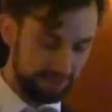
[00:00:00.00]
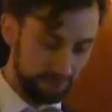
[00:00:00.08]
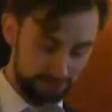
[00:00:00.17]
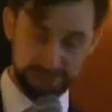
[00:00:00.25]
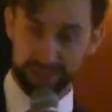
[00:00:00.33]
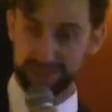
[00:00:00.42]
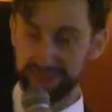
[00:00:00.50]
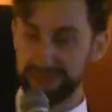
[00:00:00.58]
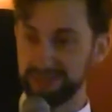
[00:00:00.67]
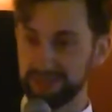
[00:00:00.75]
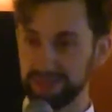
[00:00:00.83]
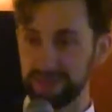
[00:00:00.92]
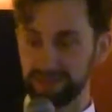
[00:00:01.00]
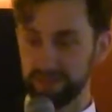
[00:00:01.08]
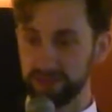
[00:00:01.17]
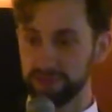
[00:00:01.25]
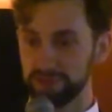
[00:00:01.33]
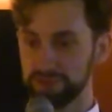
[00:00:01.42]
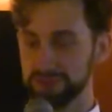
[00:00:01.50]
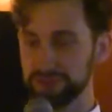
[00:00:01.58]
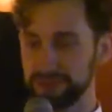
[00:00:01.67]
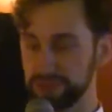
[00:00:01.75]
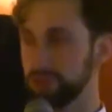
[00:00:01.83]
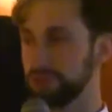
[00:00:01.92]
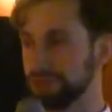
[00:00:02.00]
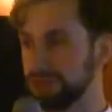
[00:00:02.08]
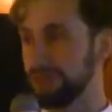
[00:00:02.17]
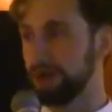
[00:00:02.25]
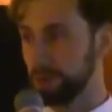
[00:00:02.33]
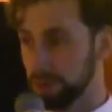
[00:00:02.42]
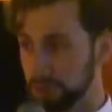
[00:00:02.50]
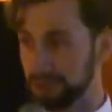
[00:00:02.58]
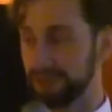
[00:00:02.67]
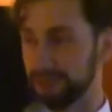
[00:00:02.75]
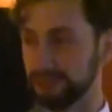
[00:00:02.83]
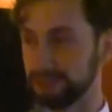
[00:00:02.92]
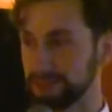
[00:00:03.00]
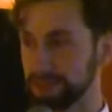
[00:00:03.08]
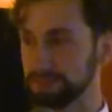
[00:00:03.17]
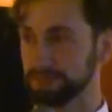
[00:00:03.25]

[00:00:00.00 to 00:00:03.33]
Yoshi, and I love that you can see how good he is.